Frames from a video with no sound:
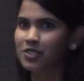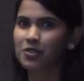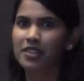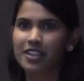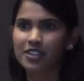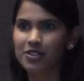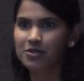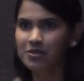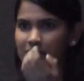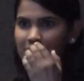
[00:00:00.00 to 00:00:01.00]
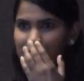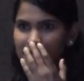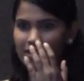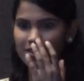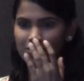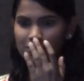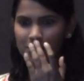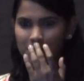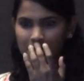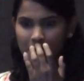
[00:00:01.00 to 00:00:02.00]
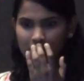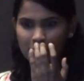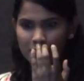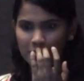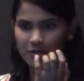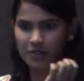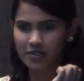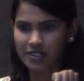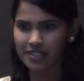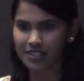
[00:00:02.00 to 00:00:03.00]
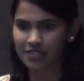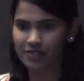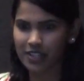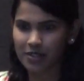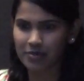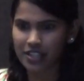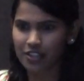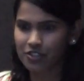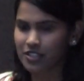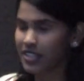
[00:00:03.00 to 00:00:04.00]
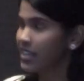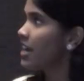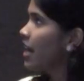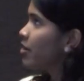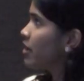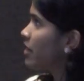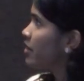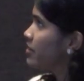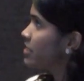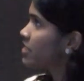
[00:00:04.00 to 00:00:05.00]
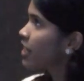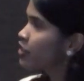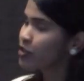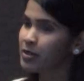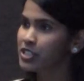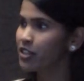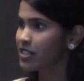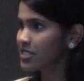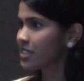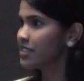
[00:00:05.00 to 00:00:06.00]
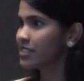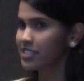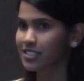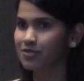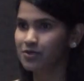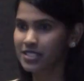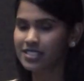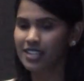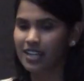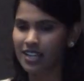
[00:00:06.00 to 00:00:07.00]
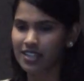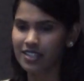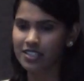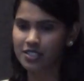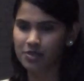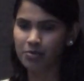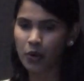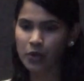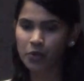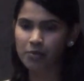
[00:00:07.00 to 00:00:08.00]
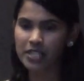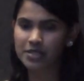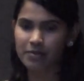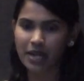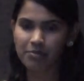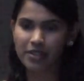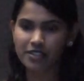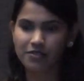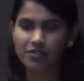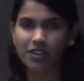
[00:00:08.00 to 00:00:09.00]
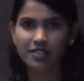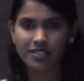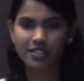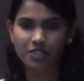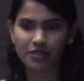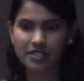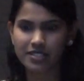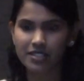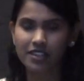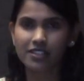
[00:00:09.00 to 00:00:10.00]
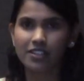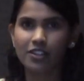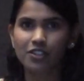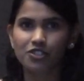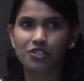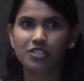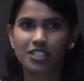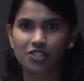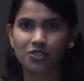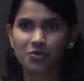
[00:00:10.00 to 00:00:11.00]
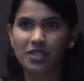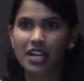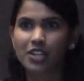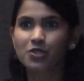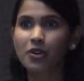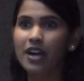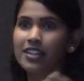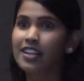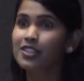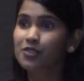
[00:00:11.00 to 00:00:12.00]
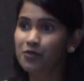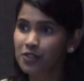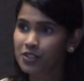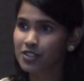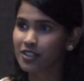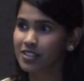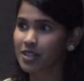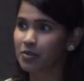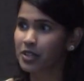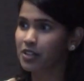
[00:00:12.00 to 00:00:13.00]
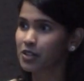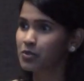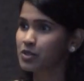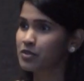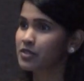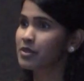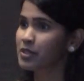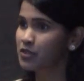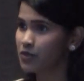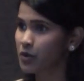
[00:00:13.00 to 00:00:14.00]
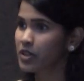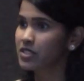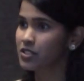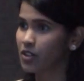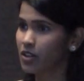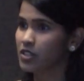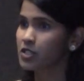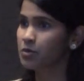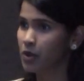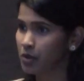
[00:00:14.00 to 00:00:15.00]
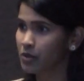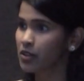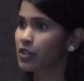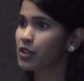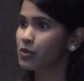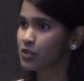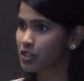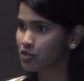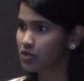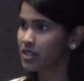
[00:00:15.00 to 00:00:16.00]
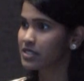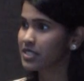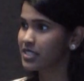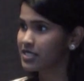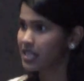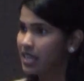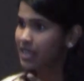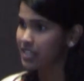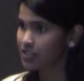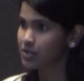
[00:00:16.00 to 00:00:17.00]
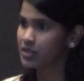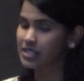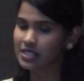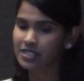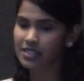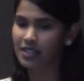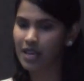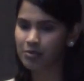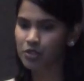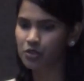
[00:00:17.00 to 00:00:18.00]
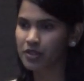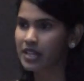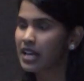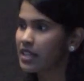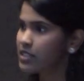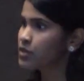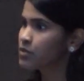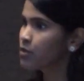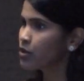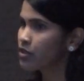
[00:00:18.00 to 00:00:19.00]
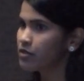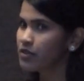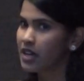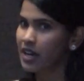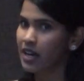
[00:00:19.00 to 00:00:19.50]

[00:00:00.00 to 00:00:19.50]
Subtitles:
So thank you. Thank you to Thermo for inviting me here today. The title of my talk is slightly different. It's a proteome-based mapping of non-serous gynecological tissues. So unlike the first talk that we heard, which is very much focused on small molecules and drugs, and it's into the clinical laboratory, this is more of